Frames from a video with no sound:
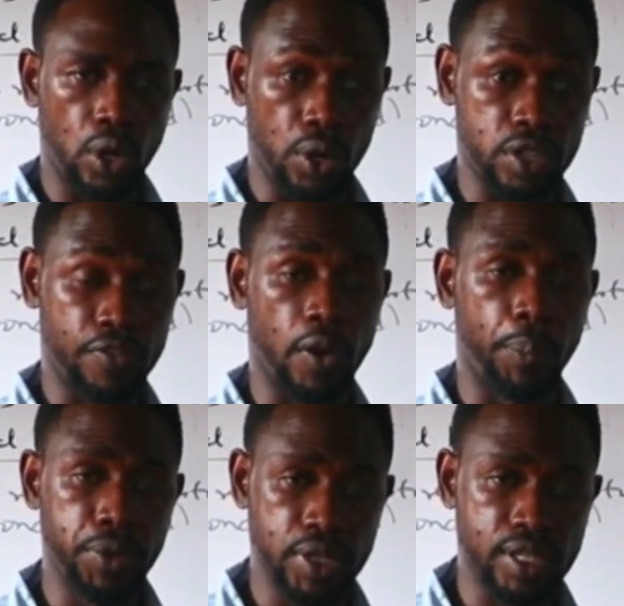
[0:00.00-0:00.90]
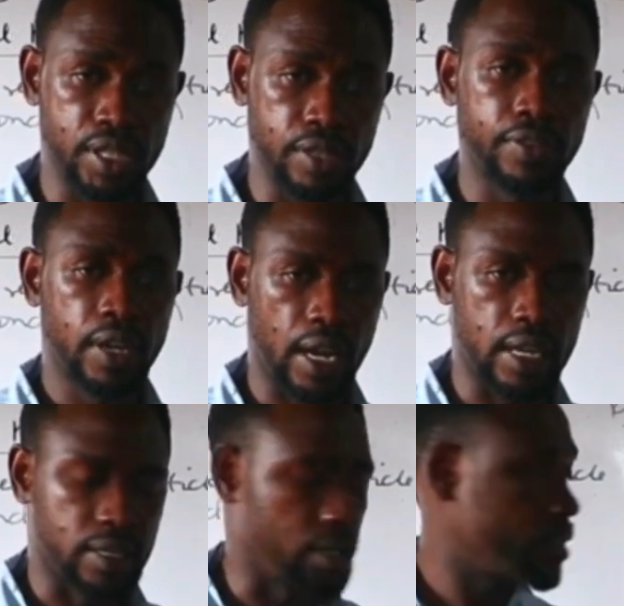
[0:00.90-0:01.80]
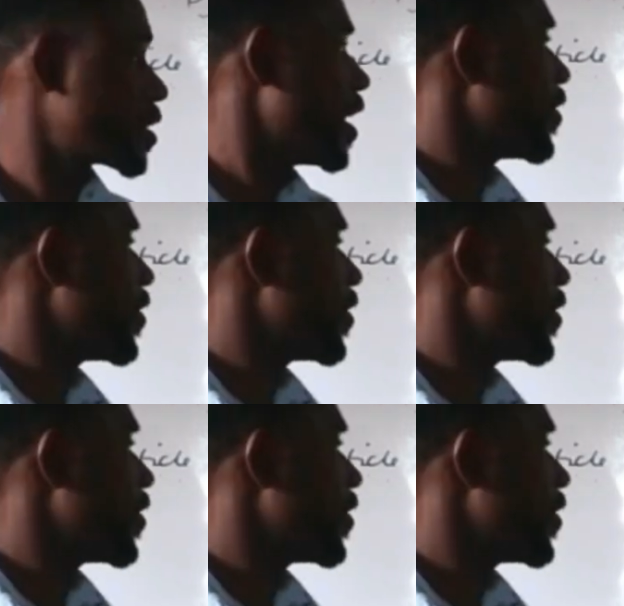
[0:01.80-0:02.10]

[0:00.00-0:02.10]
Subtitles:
does for positive catalyst.